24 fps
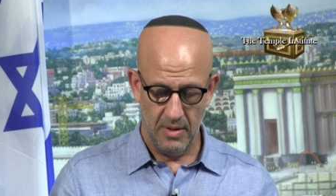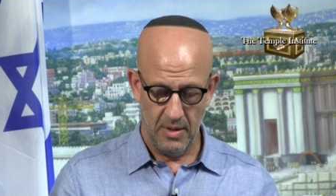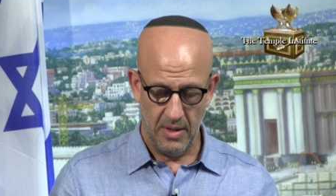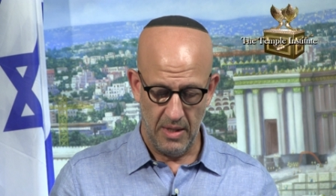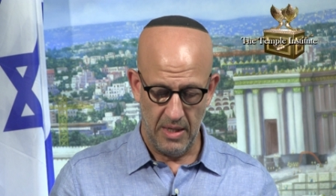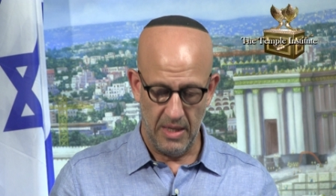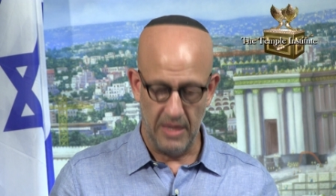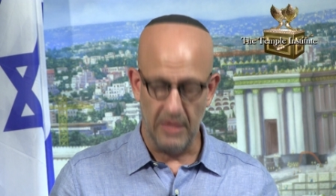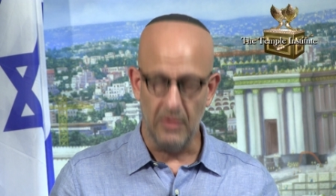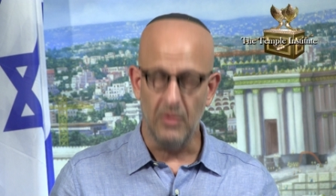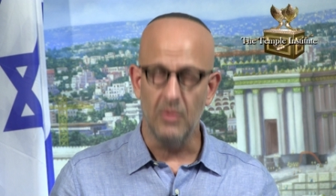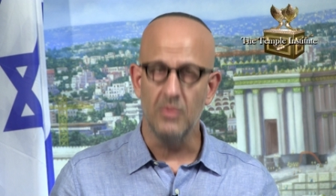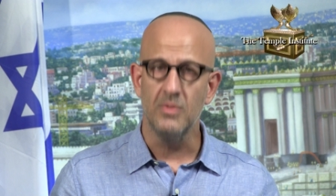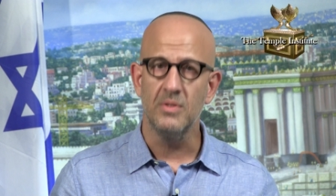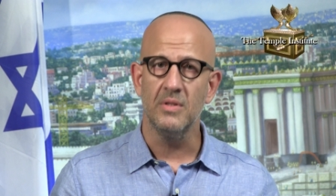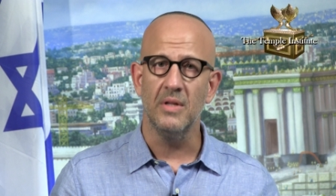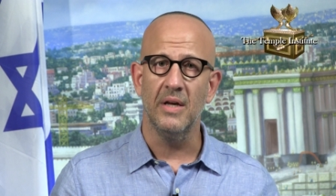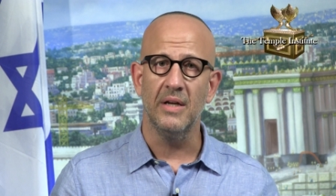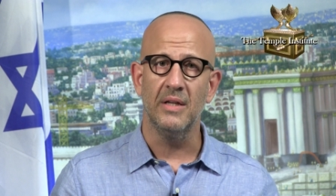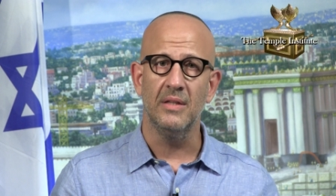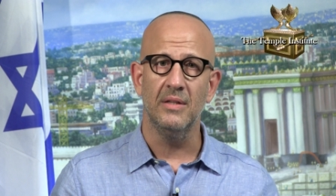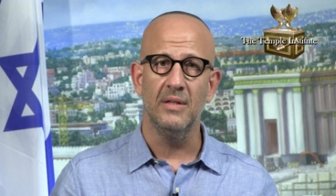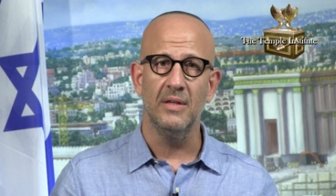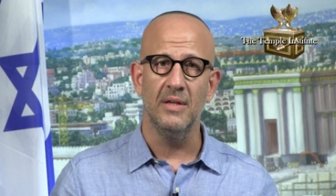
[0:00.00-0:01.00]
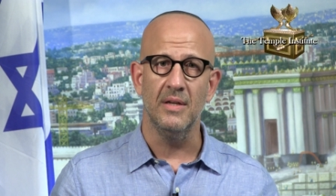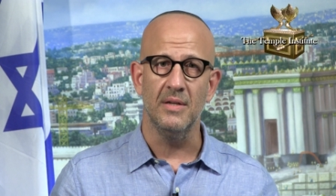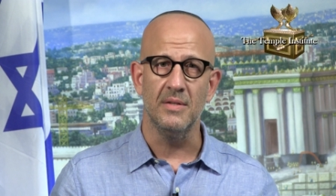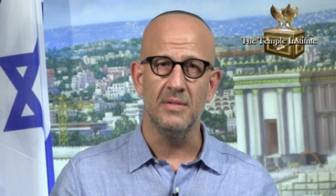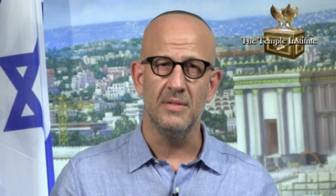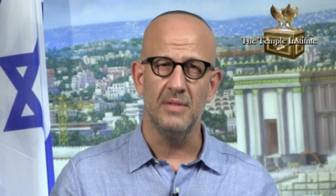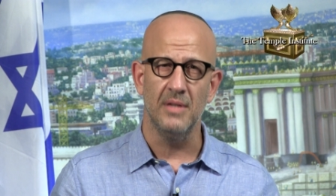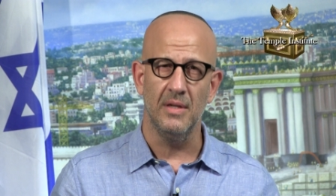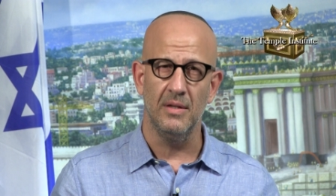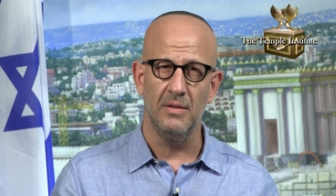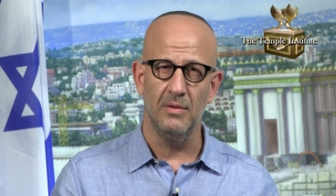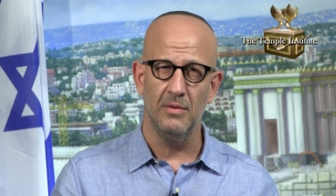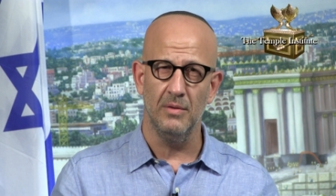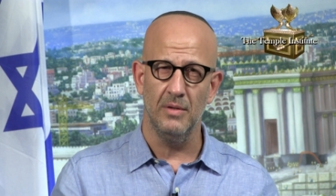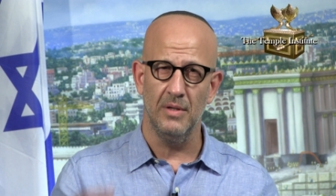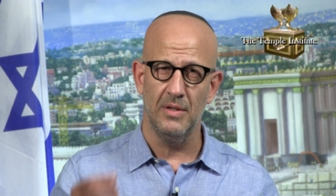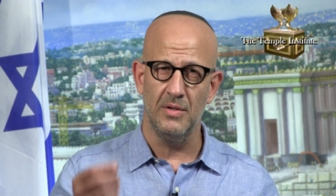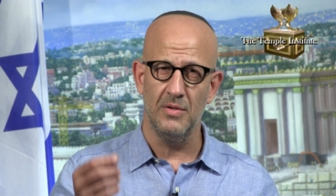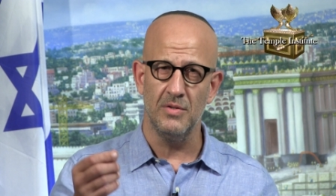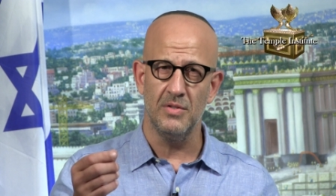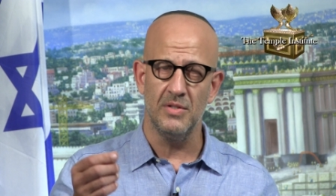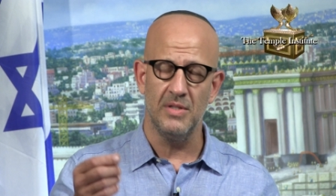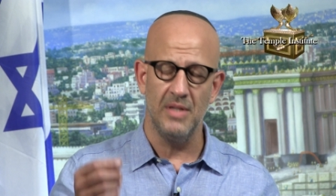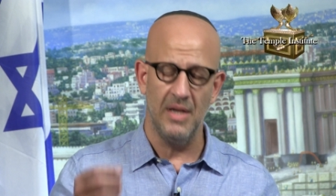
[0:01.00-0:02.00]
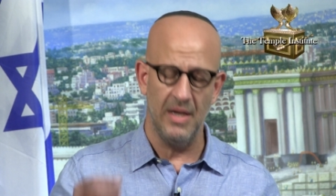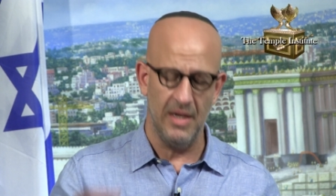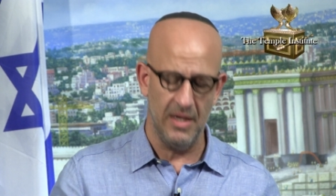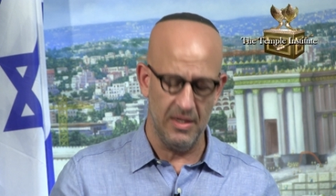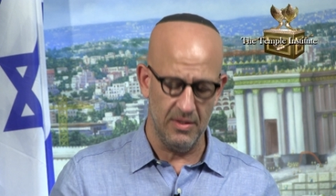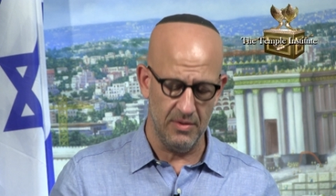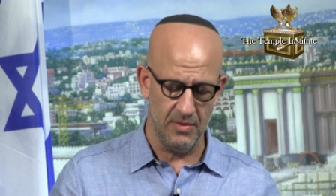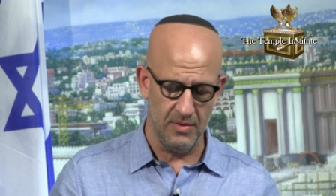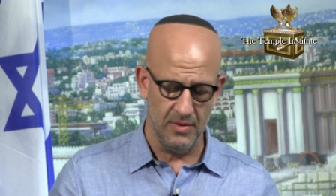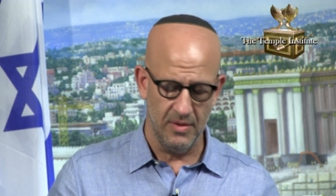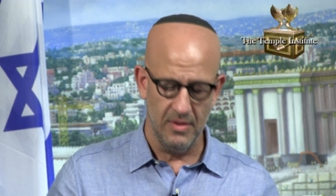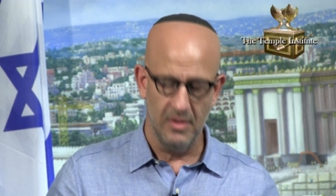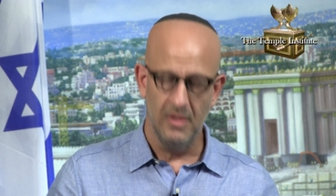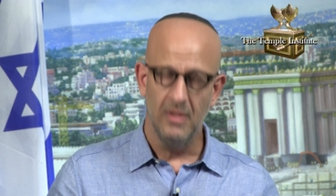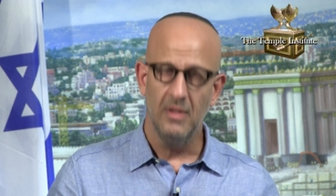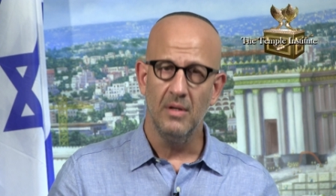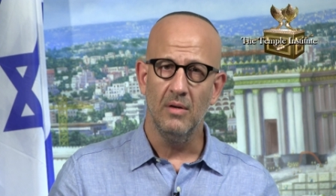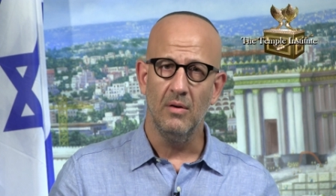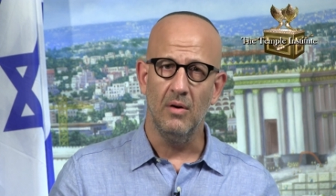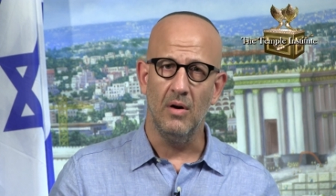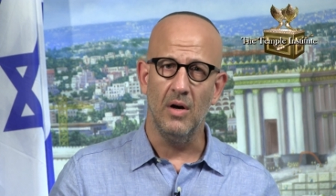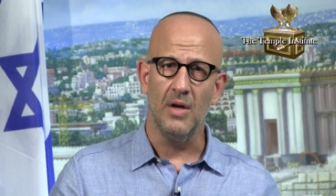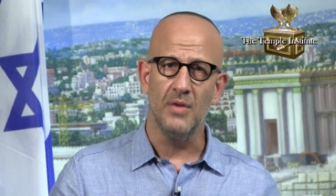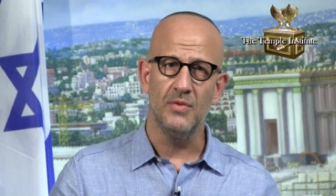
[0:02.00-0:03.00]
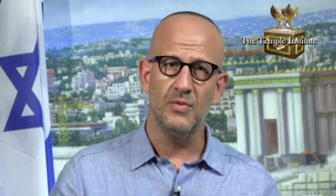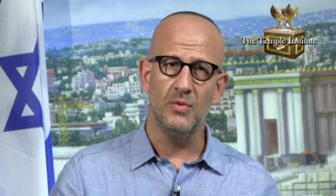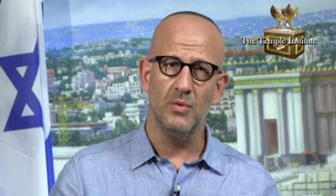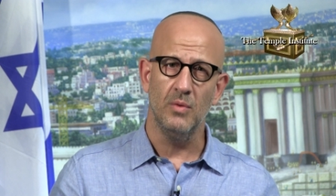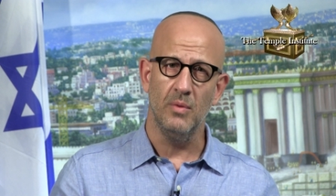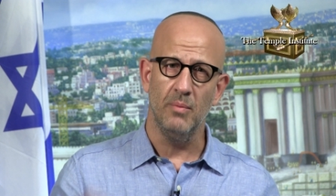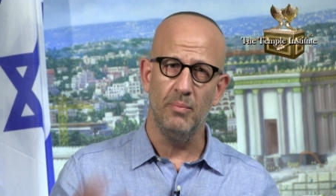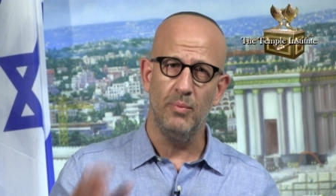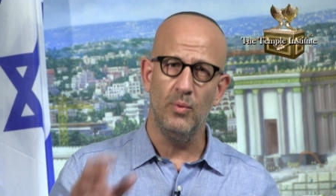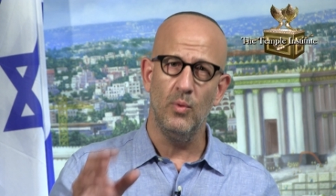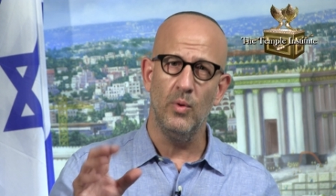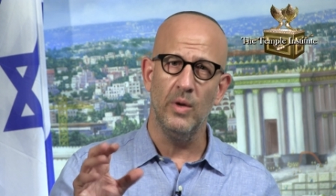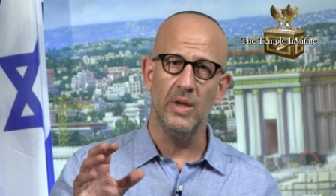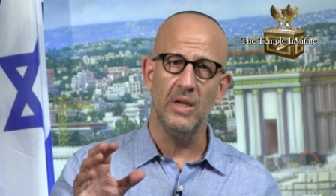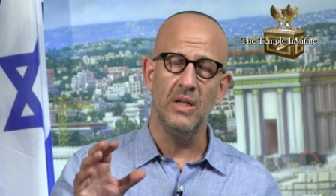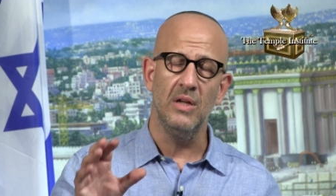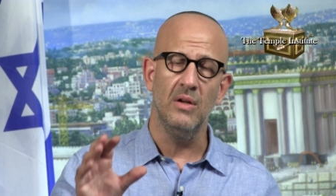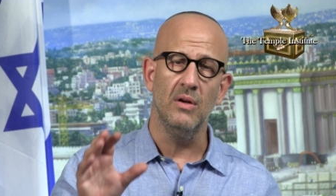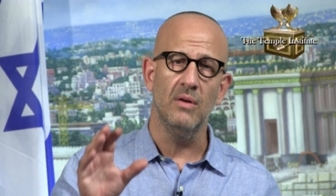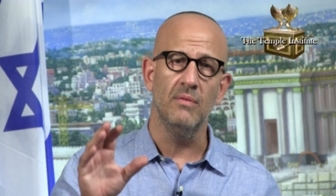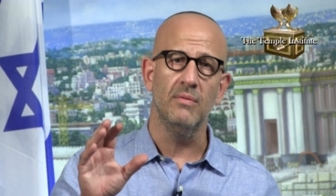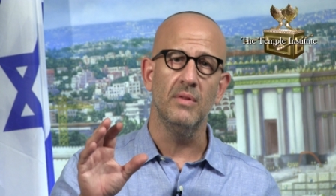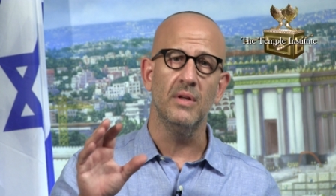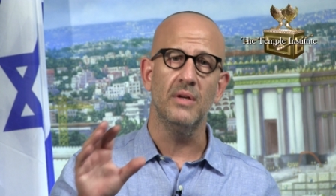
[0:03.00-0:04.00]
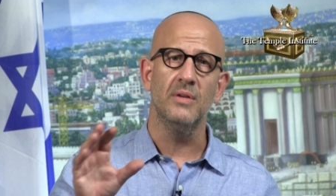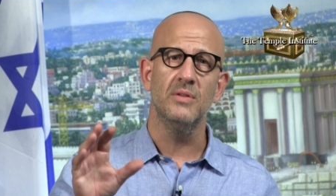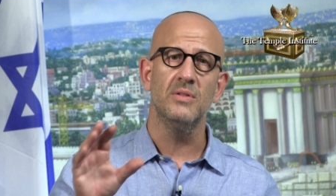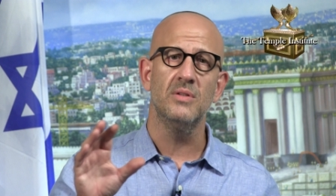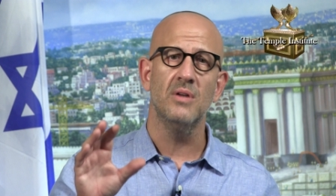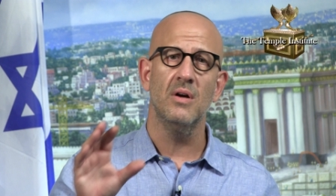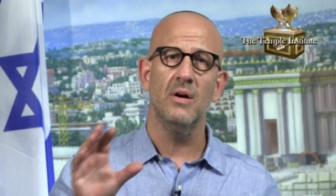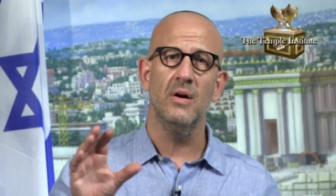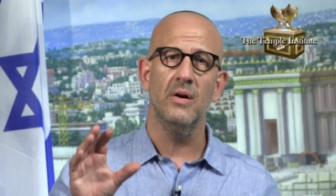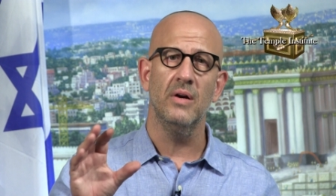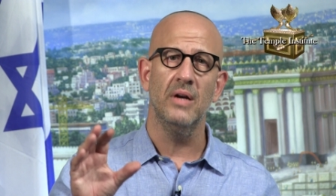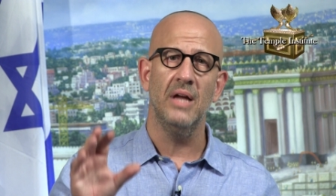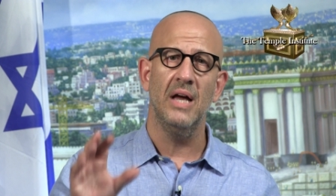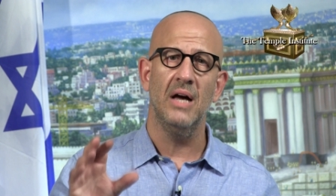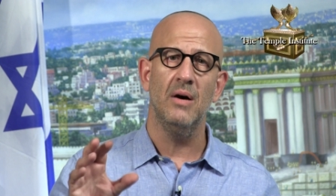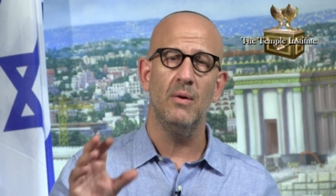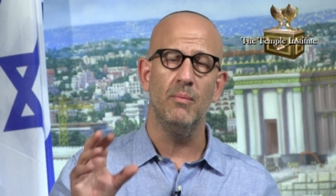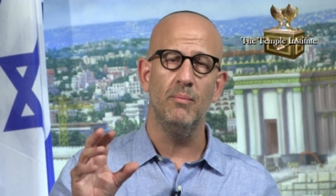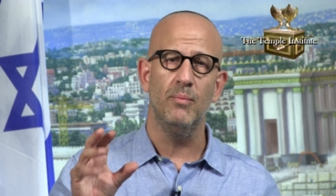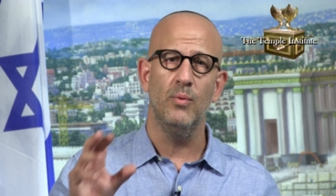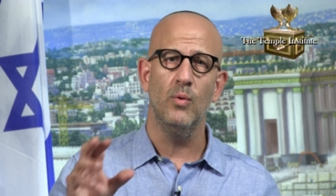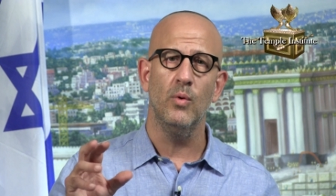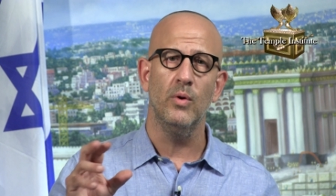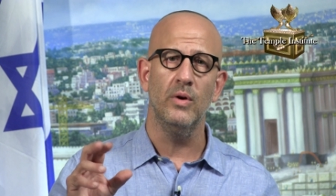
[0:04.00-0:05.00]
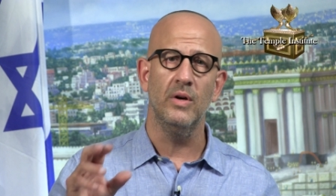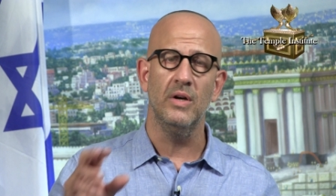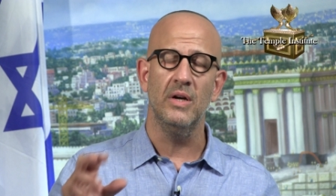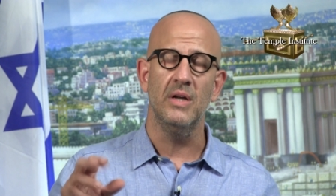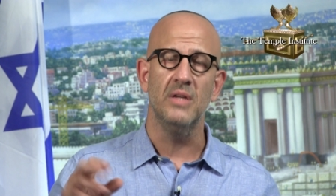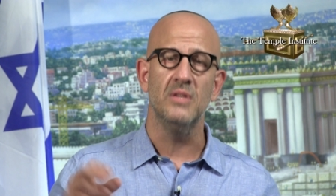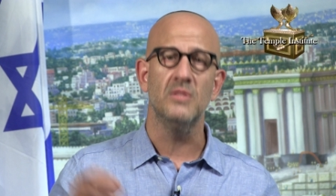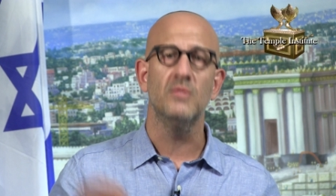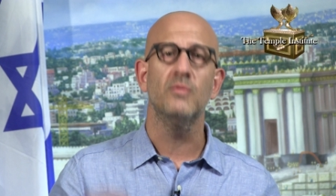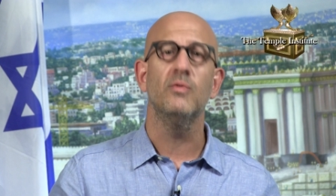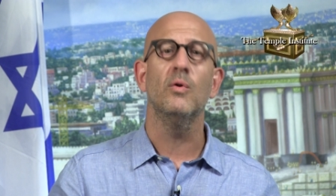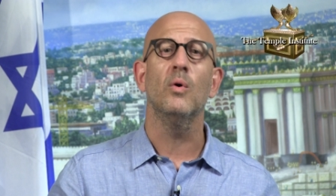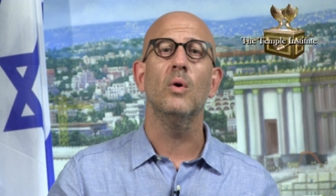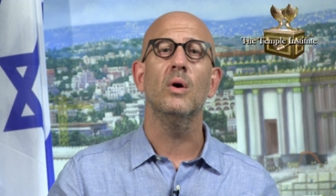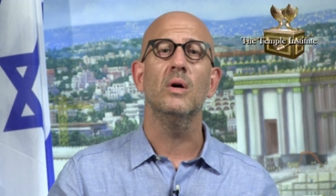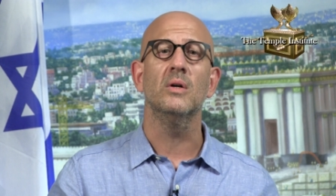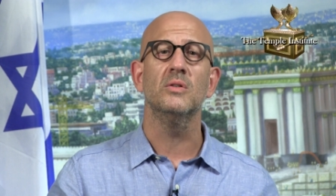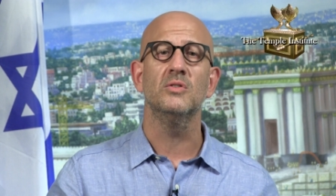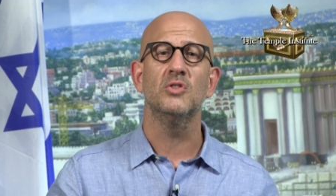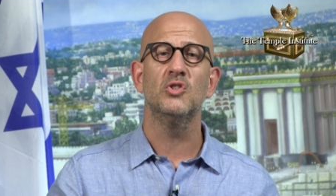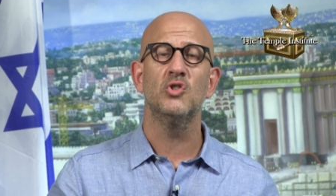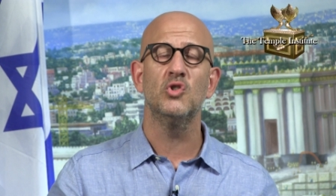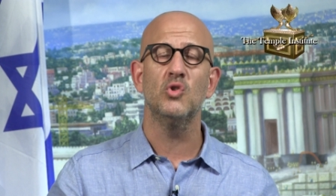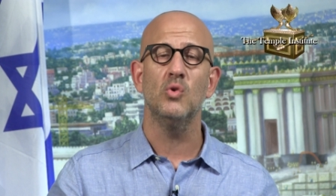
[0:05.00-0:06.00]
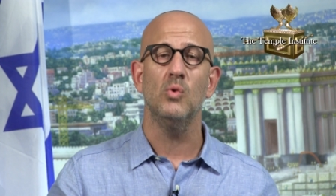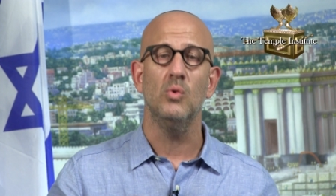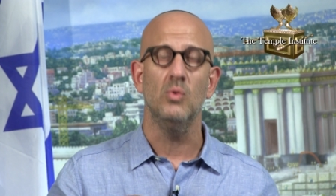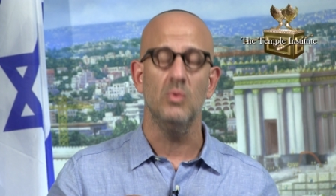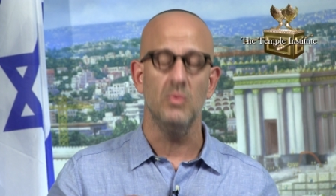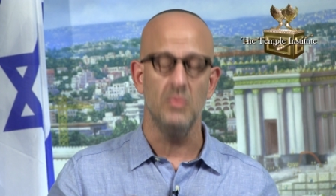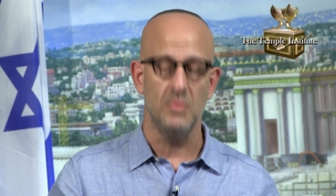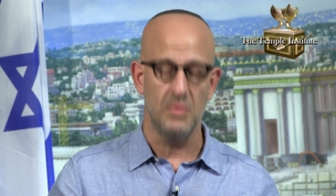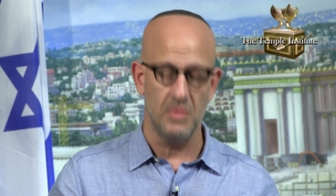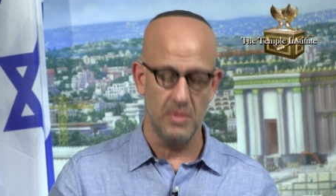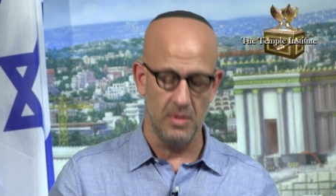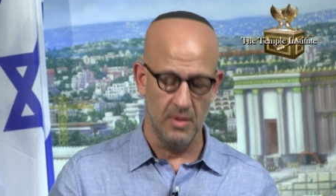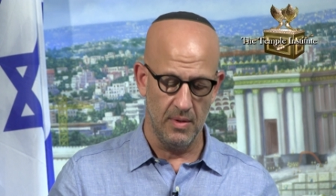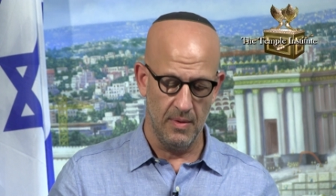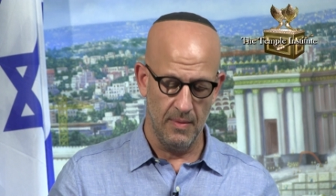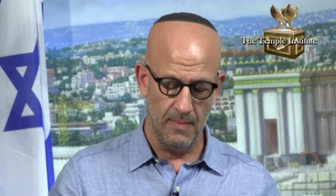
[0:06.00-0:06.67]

And it goes like this, and you'll understand also the point here of the Ketoret, how important it is for our souls.